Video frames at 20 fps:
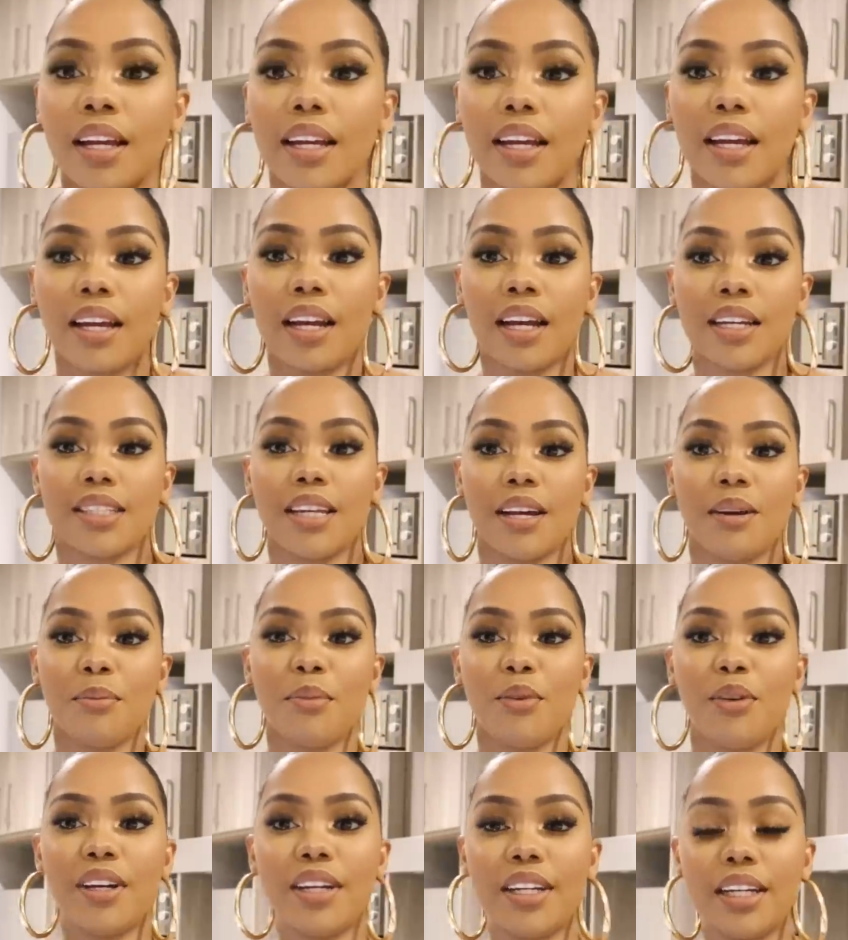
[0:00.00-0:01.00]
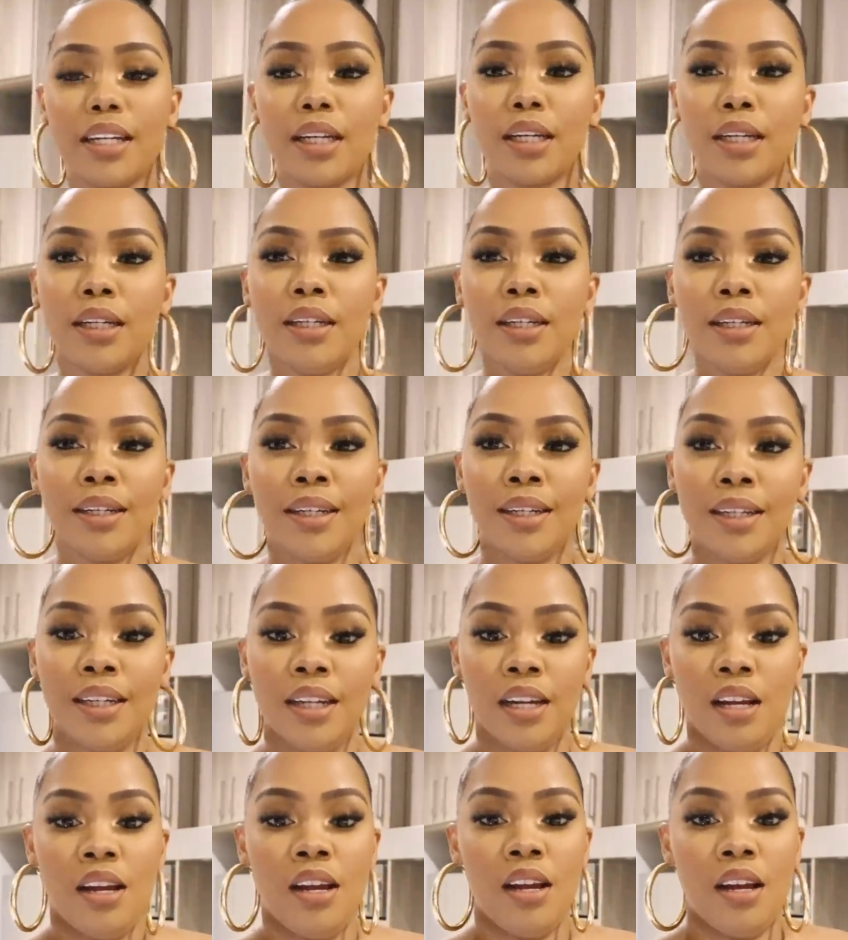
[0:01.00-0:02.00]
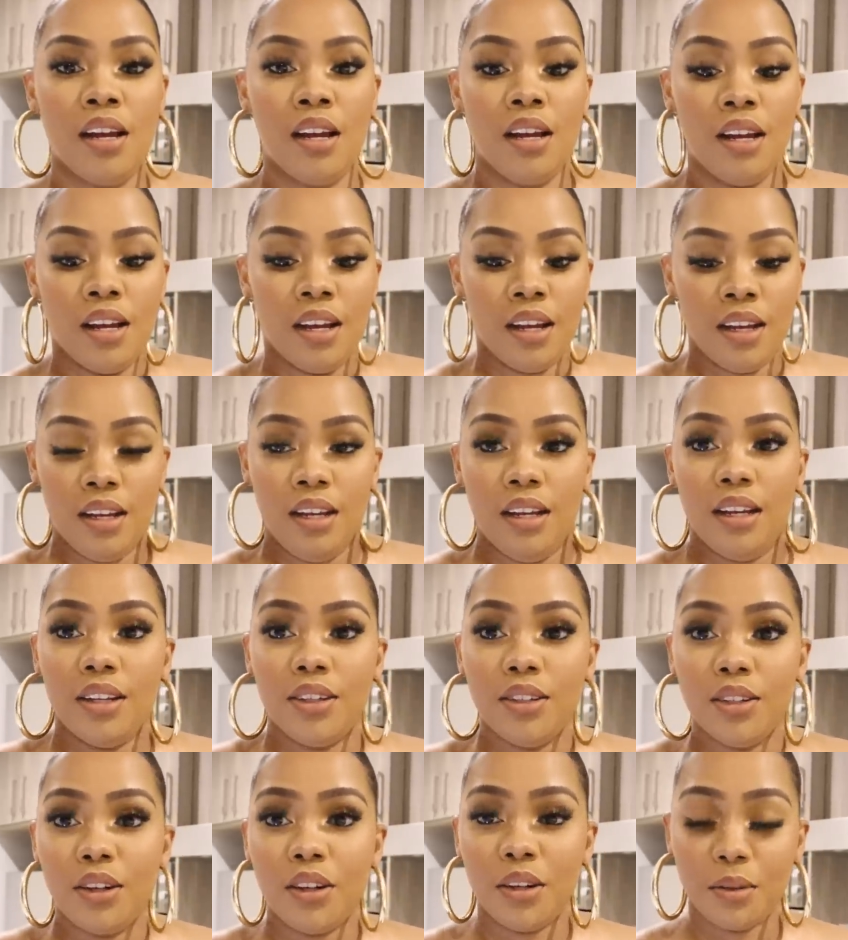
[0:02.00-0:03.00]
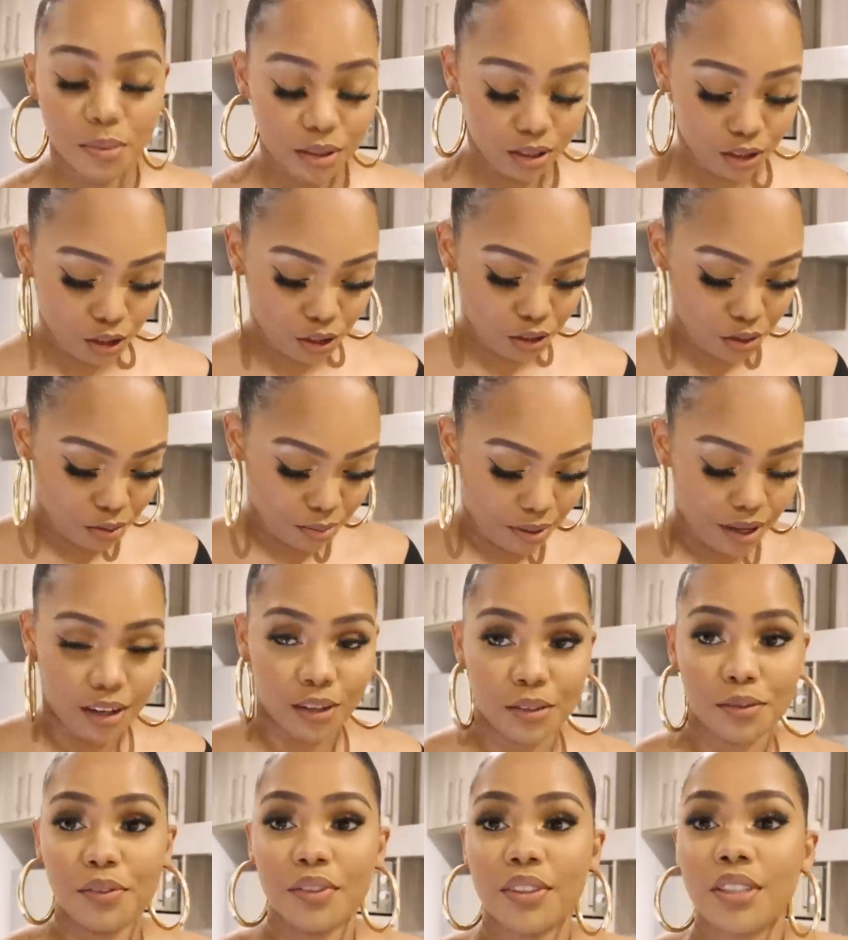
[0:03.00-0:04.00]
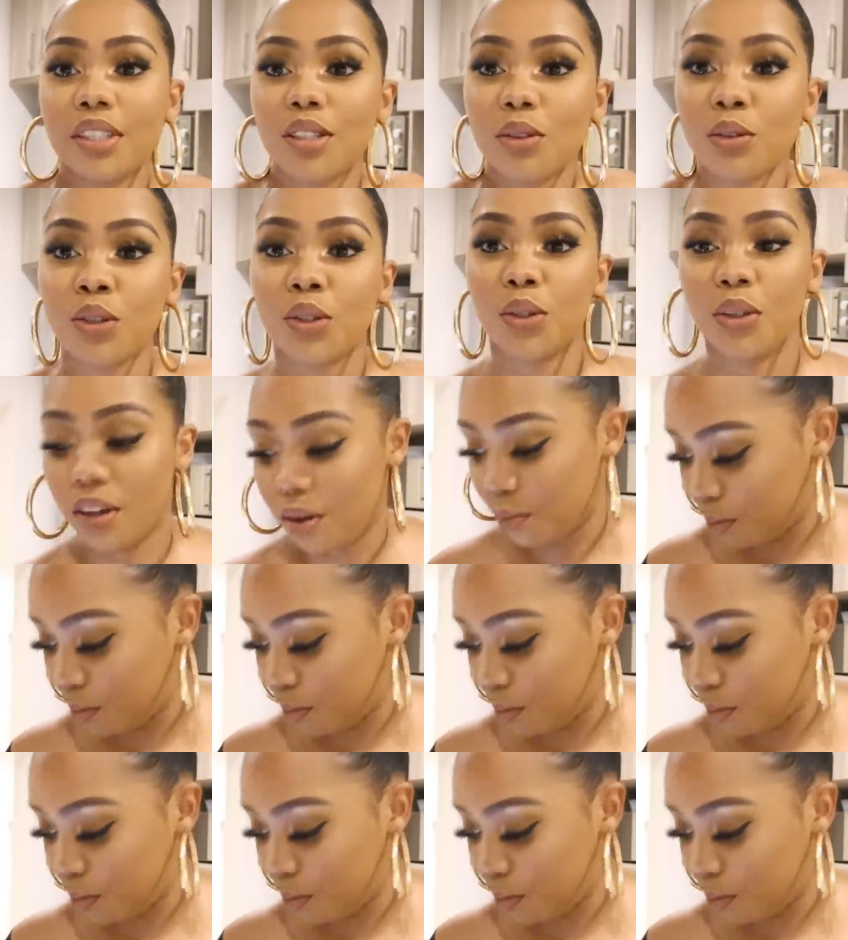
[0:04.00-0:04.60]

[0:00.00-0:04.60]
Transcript: Okay, guys, I'm ready. I don't know how I'm gonna show you my outfits. Also,